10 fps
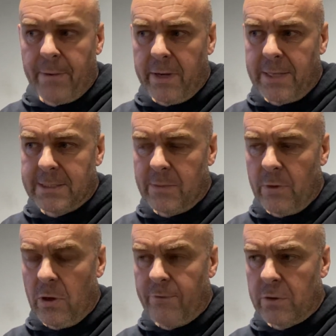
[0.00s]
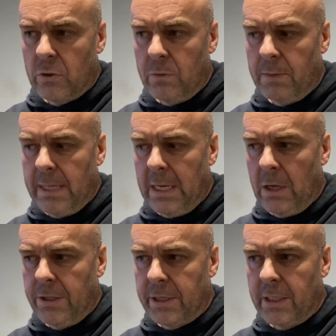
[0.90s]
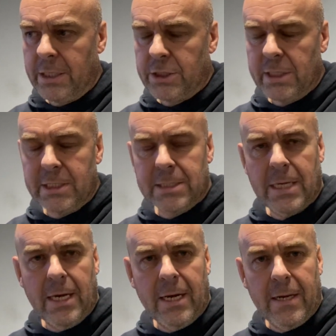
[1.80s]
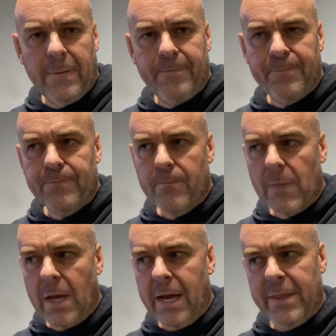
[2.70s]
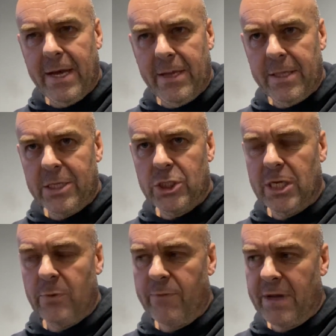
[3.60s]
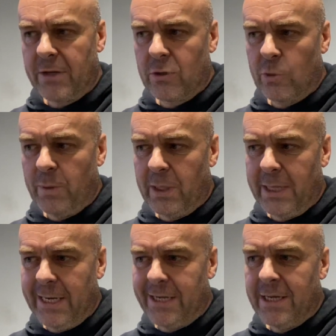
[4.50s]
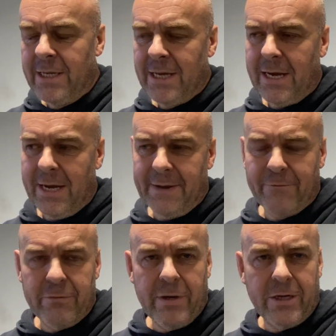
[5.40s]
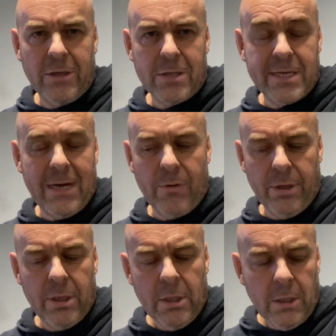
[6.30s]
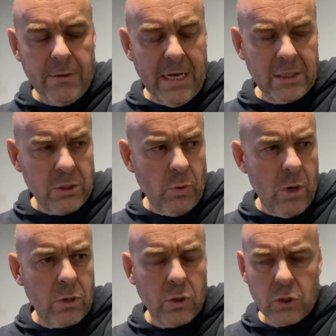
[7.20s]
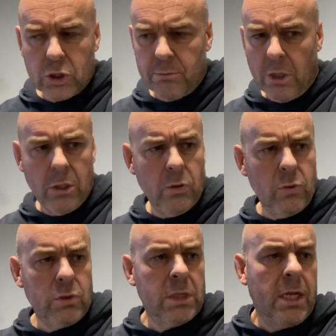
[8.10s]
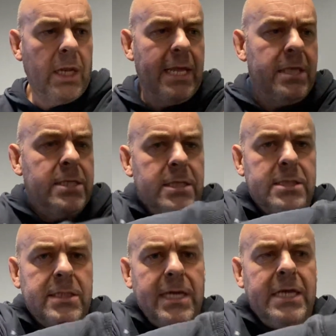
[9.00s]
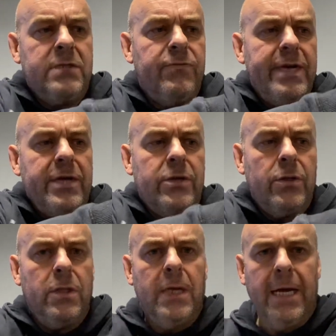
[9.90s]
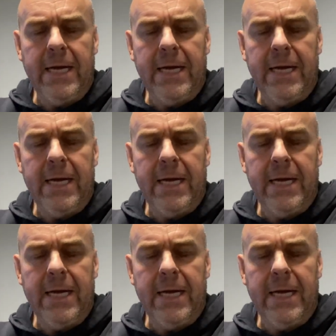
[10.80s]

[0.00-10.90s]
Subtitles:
pleased that we overcome a lot of the glitches. And then this year we've had a couple in, and I've really gone to town. And thanks to one customer who's lent us his vehicle